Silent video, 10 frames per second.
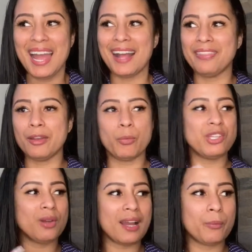And then when
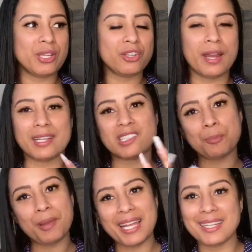you're
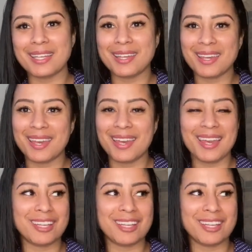explaining it,